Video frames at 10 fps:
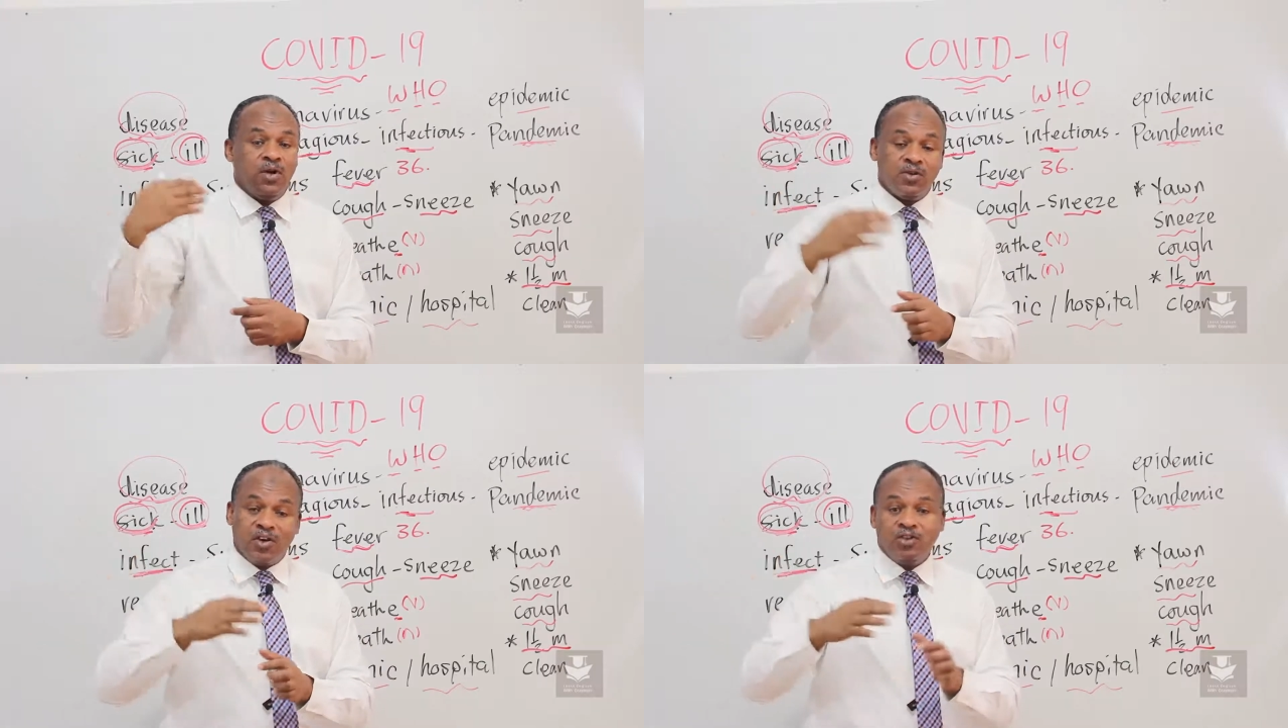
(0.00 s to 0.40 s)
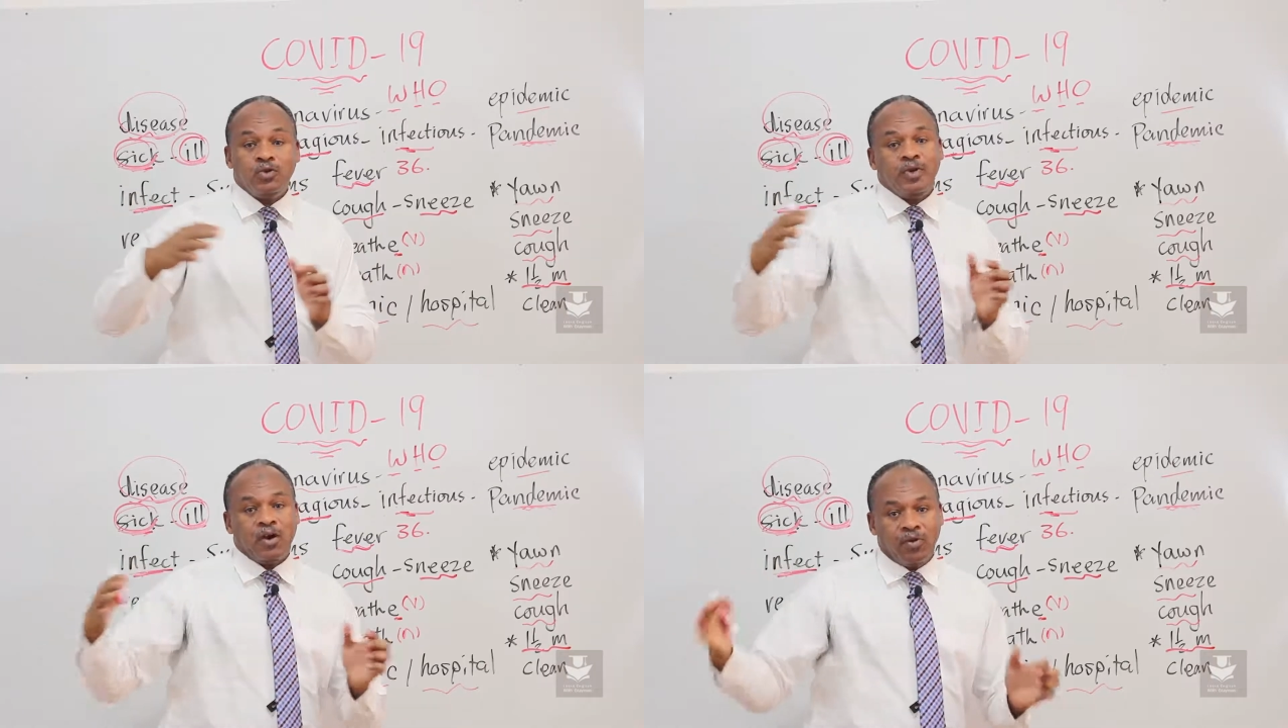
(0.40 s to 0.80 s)
Try to
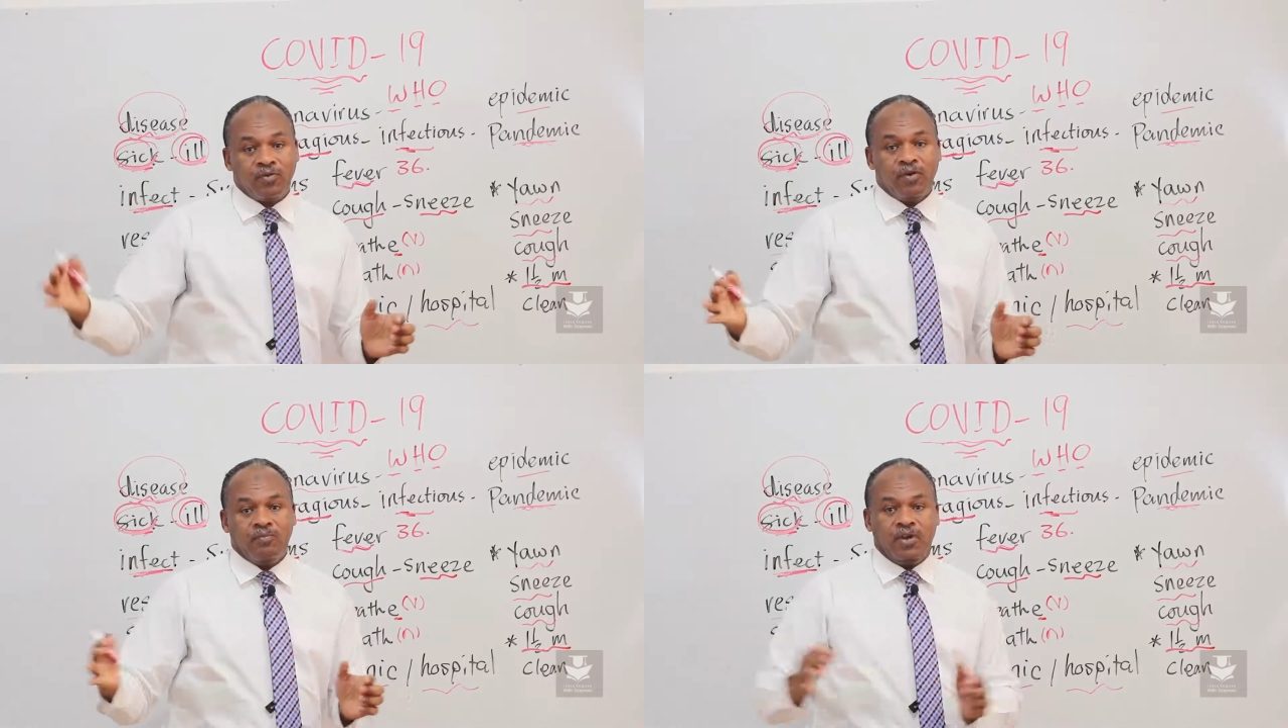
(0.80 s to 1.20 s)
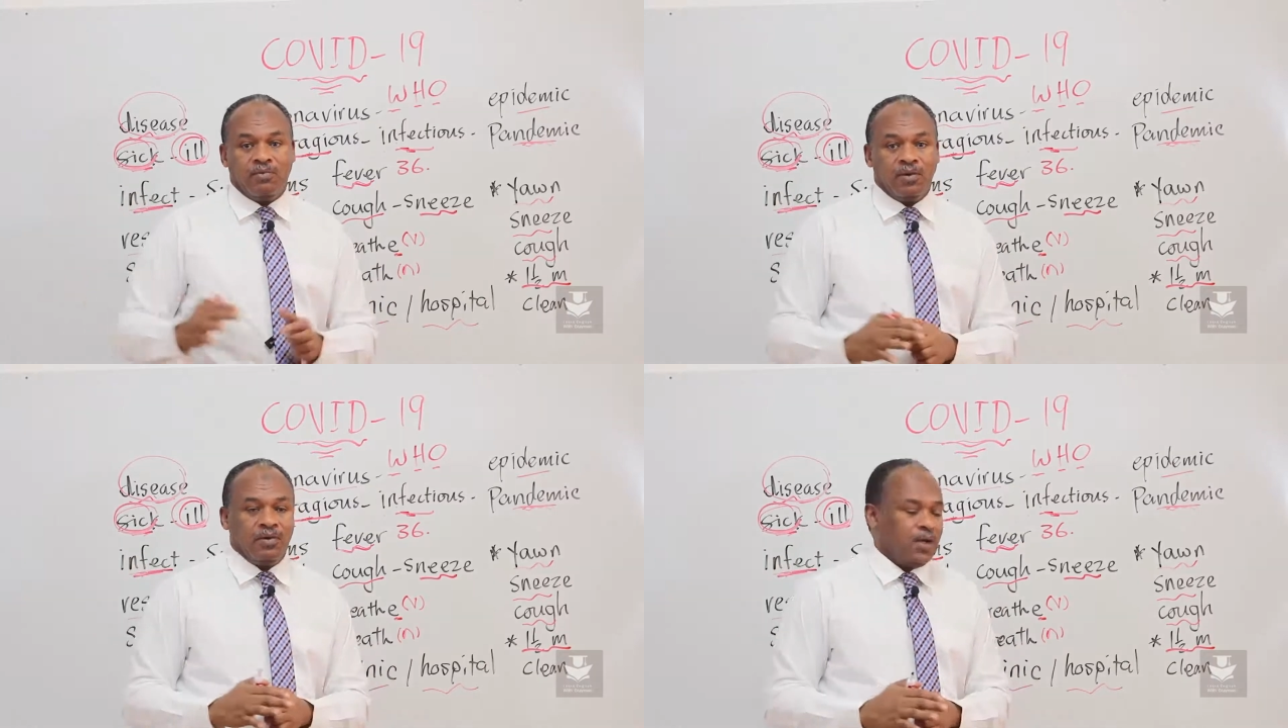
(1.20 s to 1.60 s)
be away from
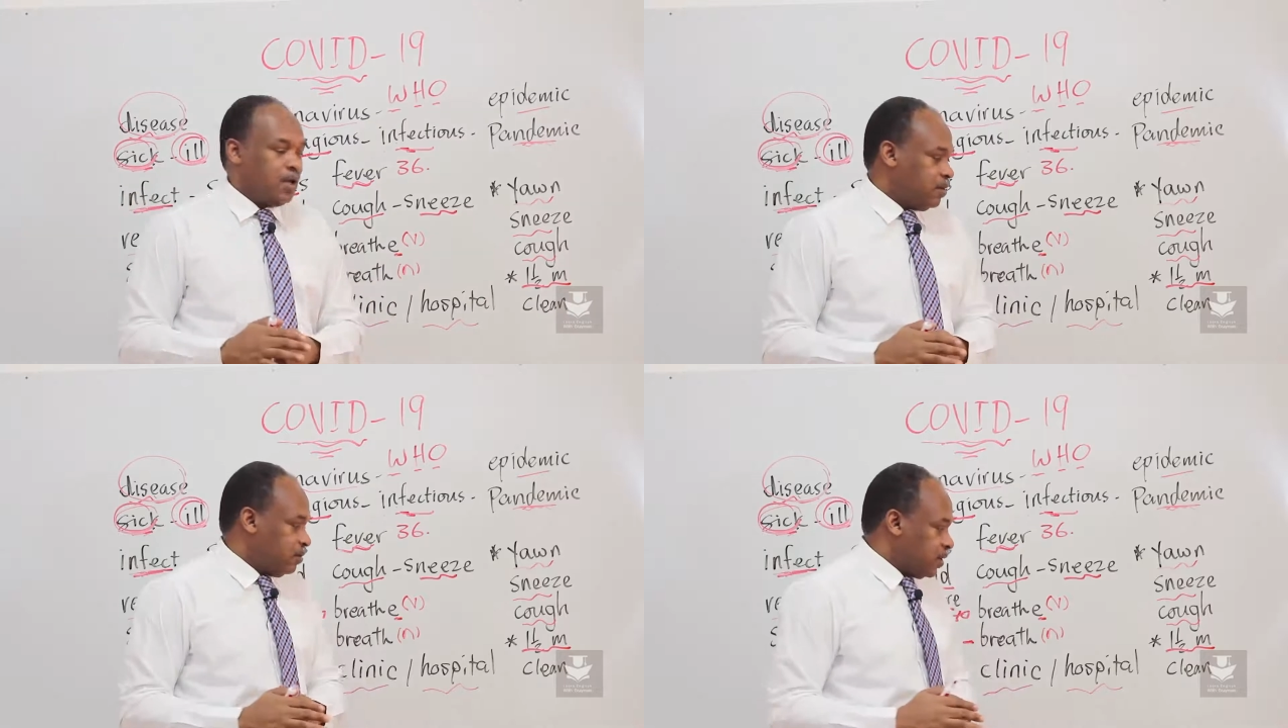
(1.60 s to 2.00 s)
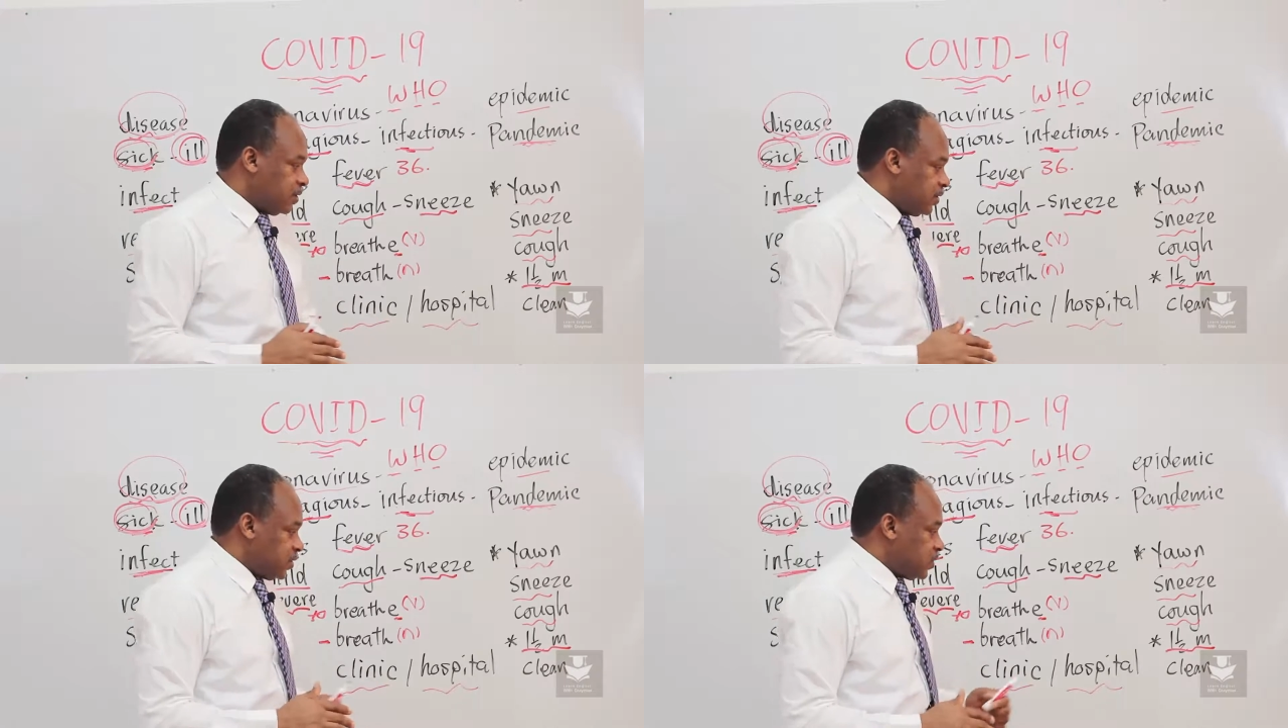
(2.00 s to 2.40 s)
people,
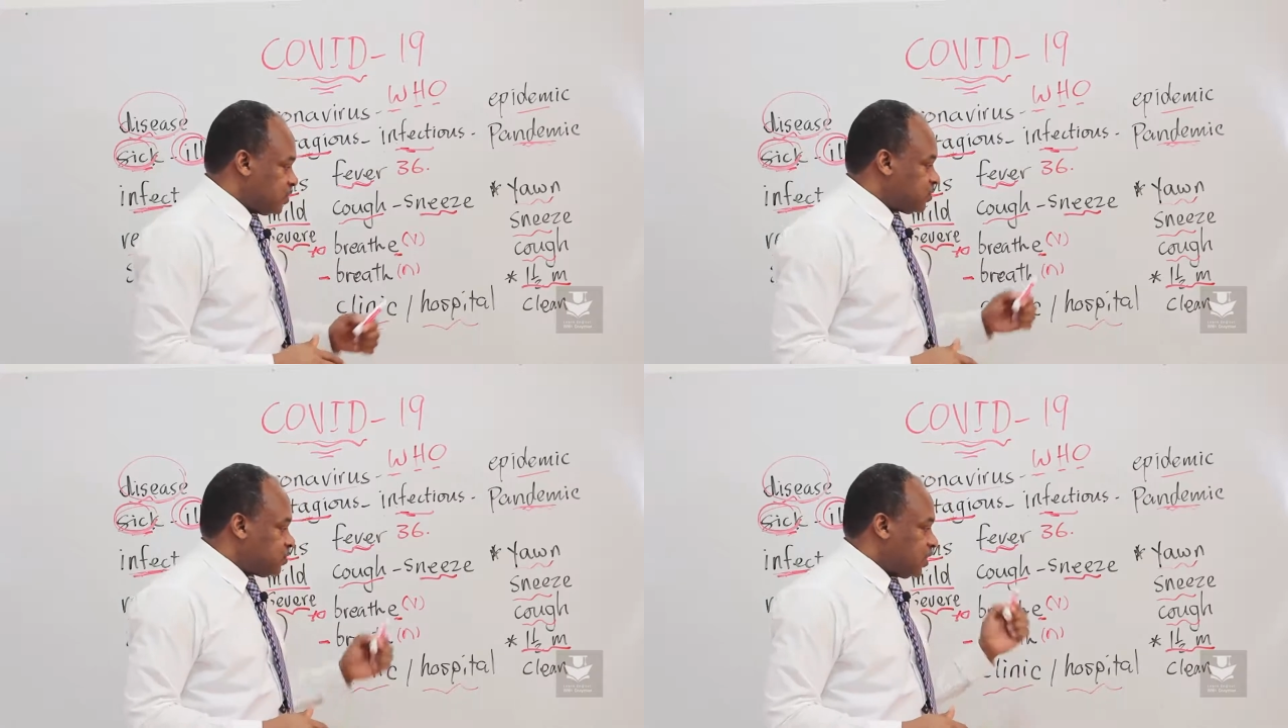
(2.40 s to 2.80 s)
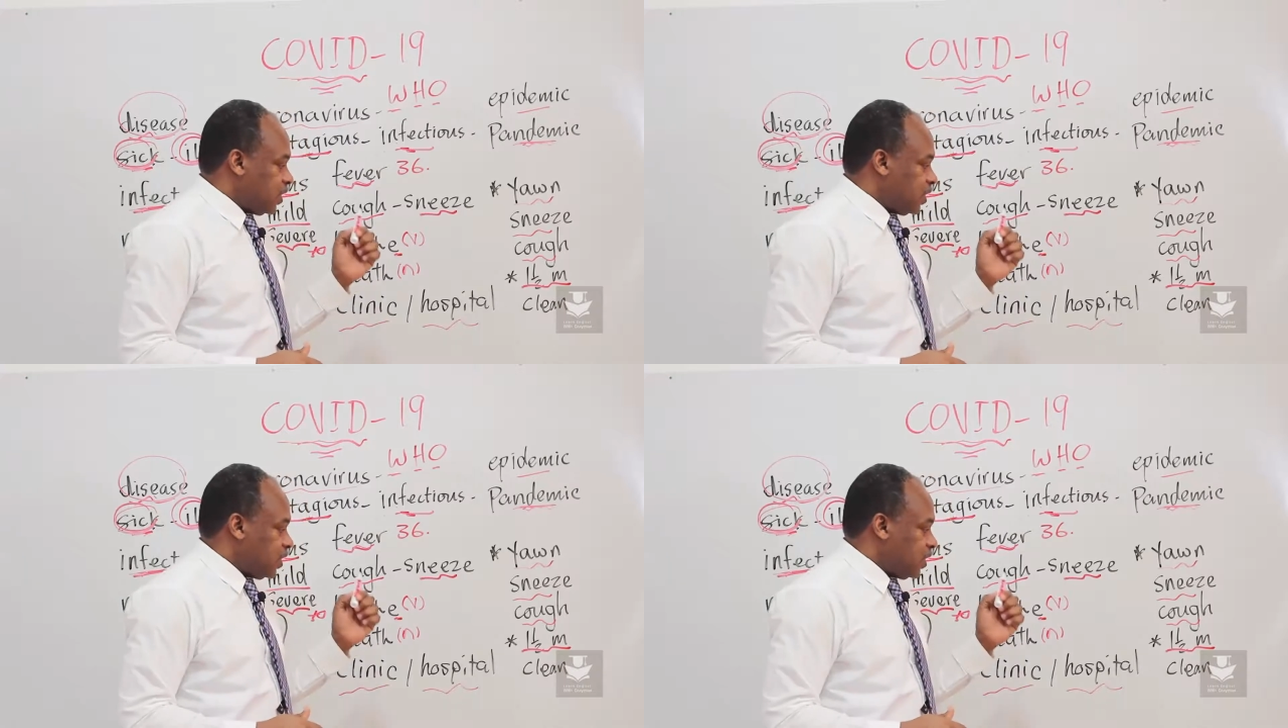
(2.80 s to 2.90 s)
because this is,